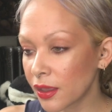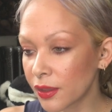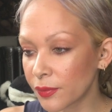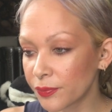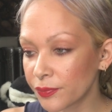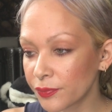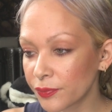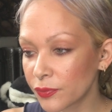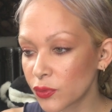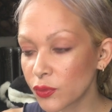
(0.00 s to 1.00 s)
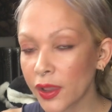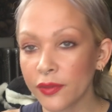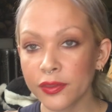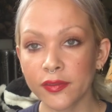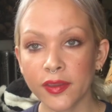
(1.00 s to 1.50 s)
um,
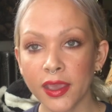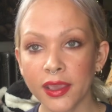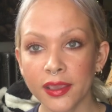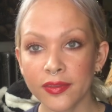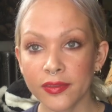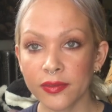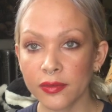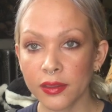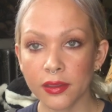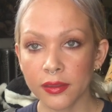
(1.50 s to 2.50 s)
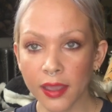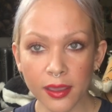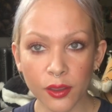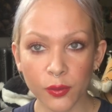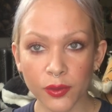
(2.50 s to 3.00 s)
throughout the day, it's
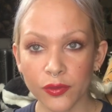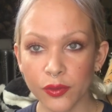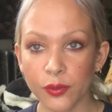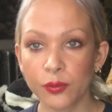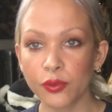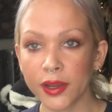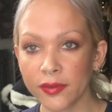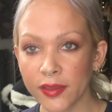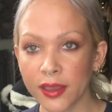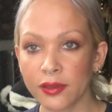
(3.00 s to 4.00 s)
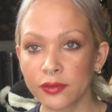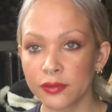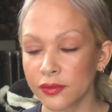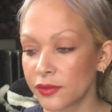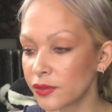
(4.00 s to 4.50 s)
not going to break
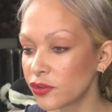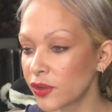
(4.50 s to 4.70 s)
down the